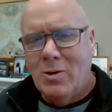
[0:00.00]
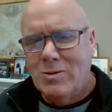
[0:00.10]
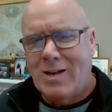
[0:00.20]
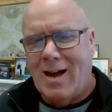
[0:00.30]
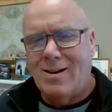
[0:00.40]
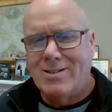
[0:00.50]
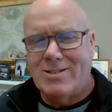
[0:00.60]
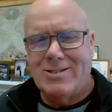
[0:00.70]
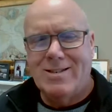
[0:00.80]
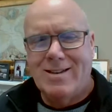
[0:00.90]
whose
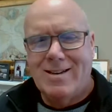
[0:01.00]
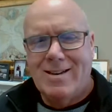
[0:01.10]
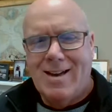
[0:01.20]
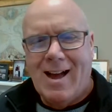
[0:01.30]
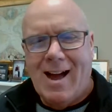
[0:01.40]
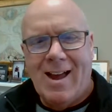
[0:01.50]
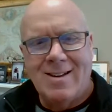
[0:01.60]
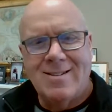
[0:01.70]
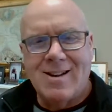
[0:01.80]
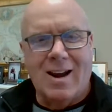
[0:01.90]
house I
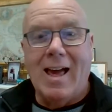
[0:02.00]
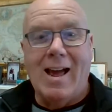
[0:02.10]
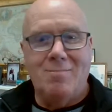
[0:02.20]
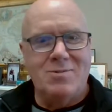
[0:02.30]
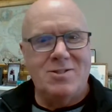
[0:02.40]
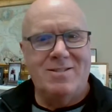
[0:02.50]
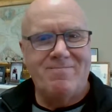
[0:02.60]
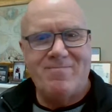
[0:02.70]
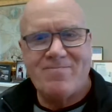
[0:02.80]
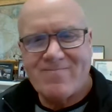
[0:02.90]
had collapsed.
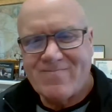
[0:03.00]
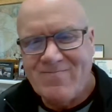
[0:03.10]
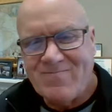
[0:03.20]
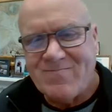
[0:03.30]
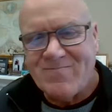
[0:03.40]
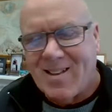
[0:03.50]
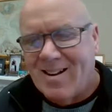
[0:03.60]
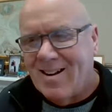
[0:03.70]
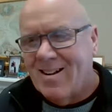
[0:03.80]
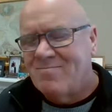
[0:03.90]

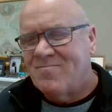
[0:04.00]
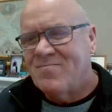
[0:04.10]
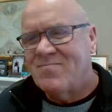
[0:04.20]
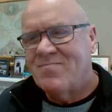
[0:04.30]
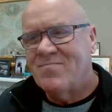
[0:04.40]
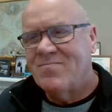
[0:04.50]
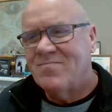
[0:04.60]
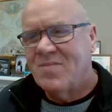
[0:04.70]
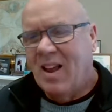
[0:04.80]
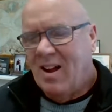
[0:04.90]
Uh,
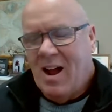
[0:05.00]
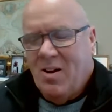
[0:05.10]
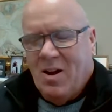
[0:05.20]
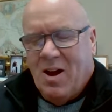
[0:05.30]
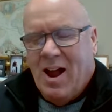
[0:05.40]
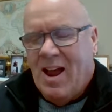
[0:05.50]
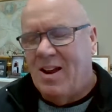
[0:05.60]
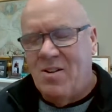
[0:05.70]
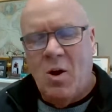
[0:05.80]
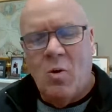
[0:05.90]
I
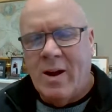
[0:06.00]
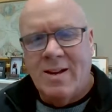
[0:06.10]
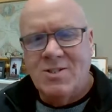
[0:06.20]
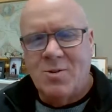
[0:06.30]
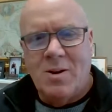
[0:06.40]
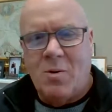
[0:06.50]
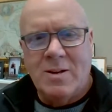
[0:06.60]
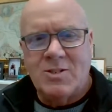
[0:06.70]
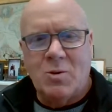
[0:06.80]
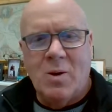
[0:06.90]
had no injury
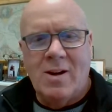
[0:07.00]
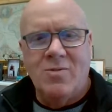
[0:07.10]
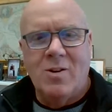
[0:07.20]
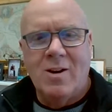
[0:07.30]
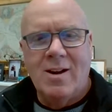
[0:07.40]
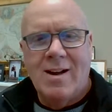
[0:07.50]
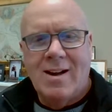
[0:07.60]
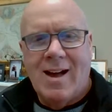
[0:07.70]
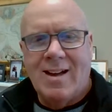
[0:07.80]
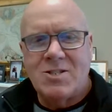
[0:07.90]
whatsoever.
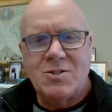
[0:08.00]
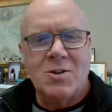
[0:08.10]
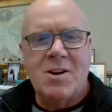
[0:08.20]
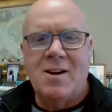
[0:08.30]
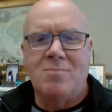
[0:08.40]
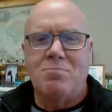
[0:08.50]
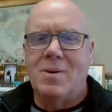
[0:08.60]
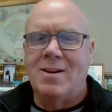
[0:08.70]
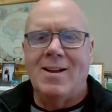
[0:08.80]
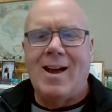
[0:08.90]
I stood up,
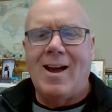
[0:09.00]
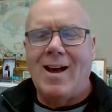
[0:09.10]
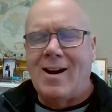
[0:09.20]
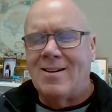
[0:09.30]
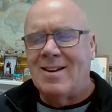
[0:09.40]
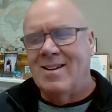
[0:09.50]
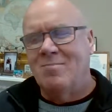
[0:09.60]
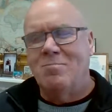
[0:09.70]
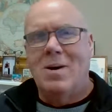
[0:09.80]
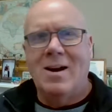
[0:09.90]
but how
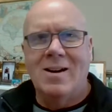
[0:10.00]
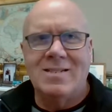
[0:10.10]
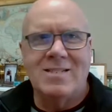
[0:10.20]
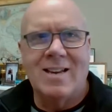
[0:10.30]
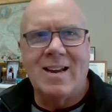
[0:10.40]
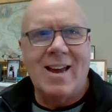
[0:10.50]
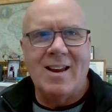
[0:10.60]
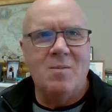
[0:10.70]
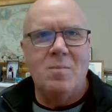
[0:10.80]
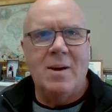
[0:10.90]
embarrassing
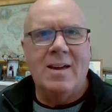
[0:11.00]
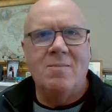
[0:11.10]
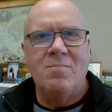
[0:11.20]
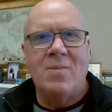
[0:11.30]
can it be?